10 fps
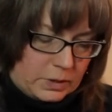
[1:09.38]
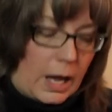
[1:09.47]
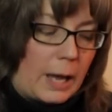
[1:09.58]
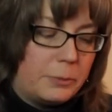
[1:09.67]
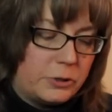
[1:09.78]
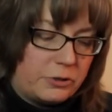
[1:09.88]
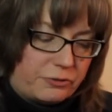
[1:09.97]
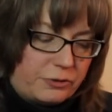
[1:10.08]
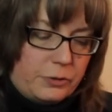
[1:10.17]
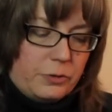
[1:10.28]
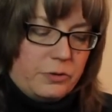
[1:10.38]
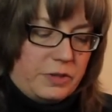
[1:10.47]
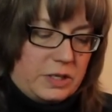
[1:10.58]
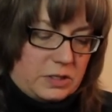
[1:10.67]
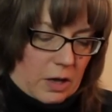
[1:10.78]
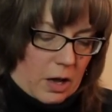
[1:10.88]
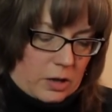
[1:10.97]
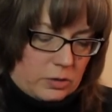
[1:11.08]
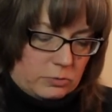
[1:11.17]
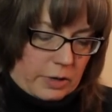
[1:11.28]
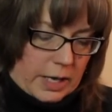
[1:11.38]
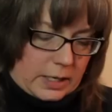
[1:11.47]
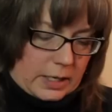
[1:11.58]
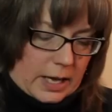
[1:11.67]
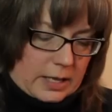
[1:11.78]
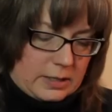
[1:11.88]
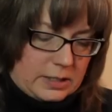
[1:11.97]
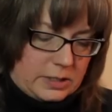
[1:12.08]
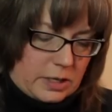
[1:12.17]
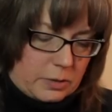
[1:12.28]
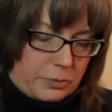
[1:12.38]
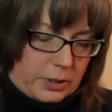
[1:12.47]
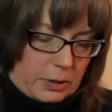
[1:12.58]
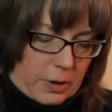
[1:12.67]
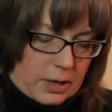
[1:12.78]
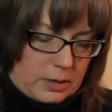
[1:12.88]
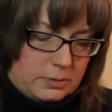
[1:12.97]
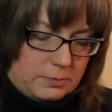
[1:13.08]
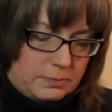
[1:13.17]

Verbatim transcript: I put a few of these on already and they stuck pretty well.